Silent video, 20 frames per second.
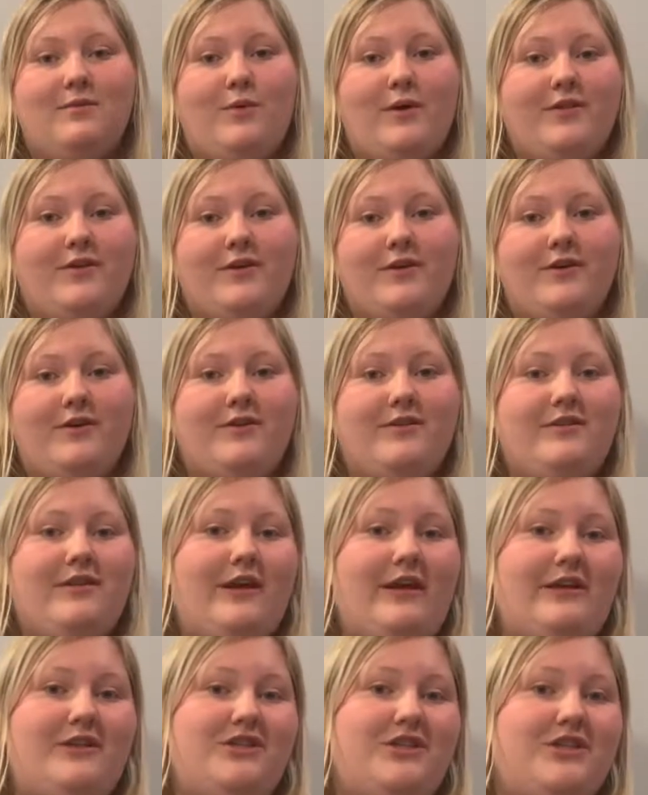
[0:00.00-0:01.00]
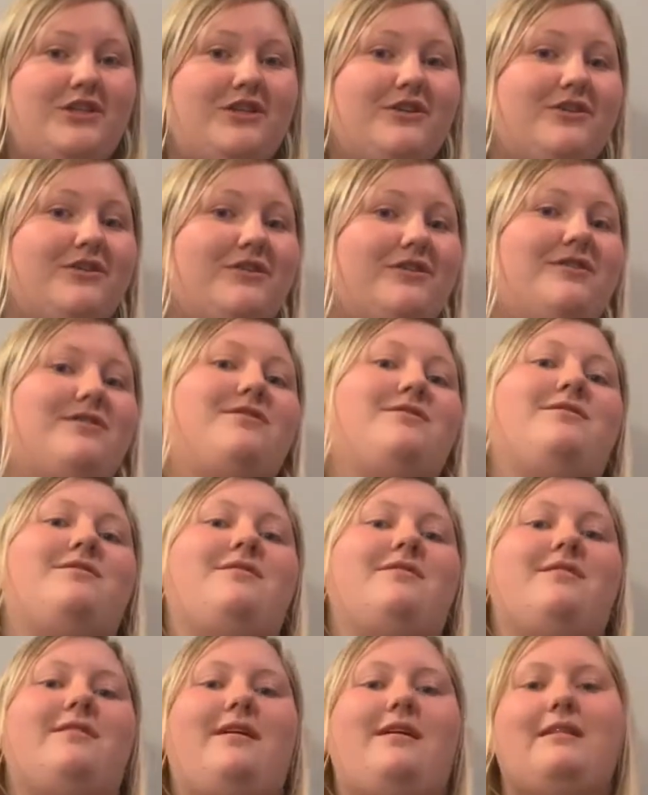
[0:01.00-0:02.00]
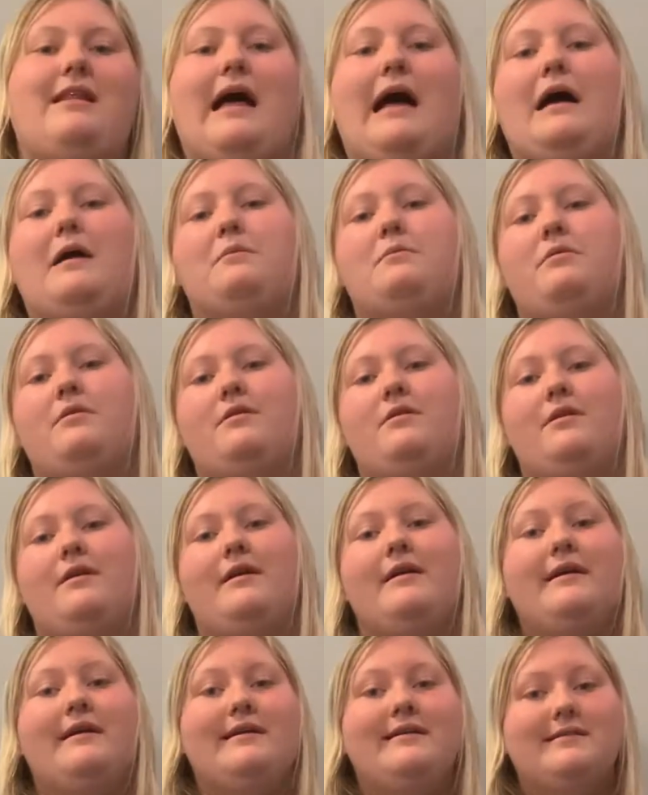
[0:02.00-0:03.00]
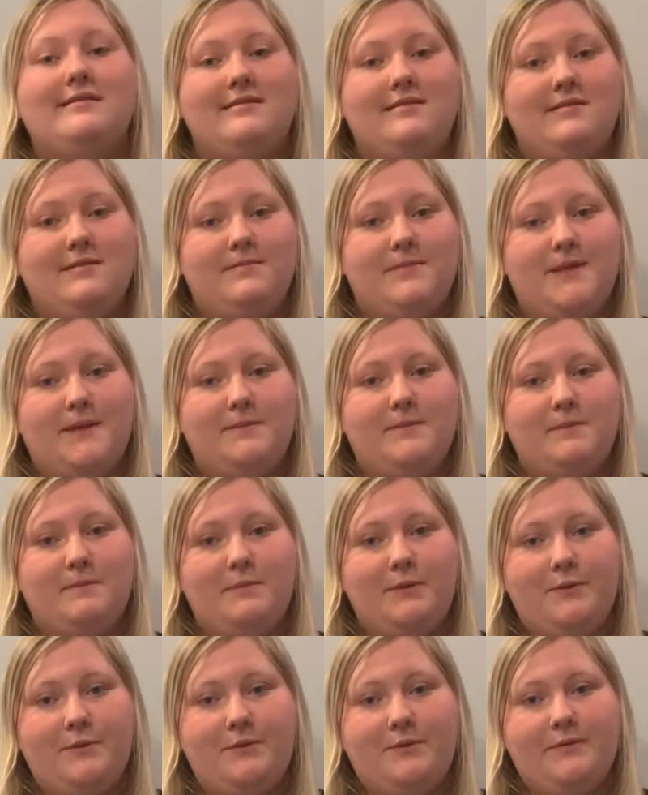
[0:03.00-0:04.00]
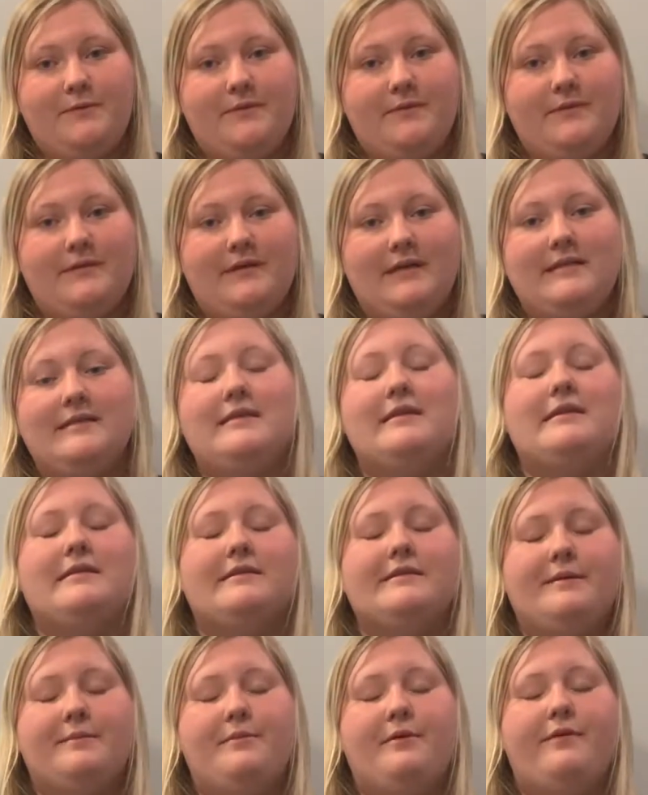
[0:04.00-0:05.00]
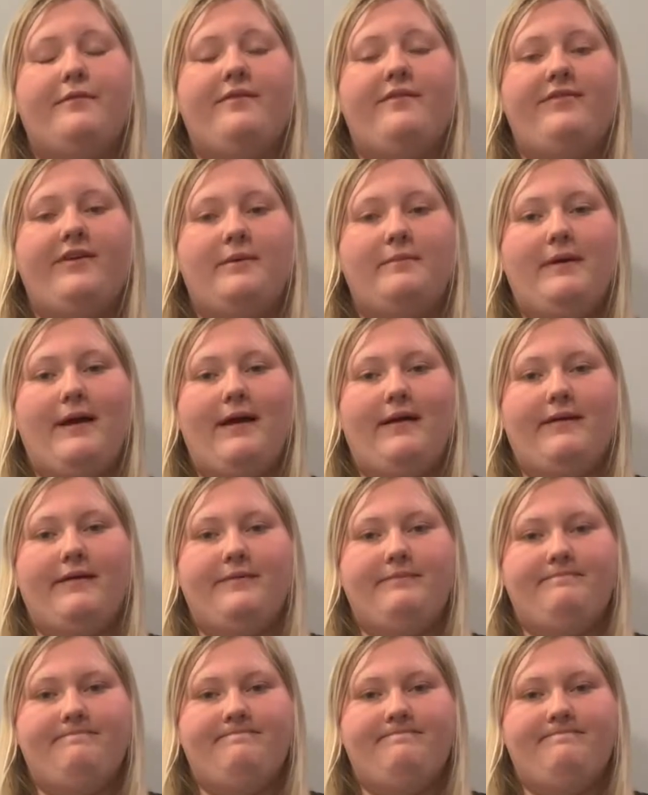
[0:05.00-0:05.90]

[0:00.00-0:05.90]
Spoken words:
whether they cheer, clap, and sometimes boo, is an example of the feedback.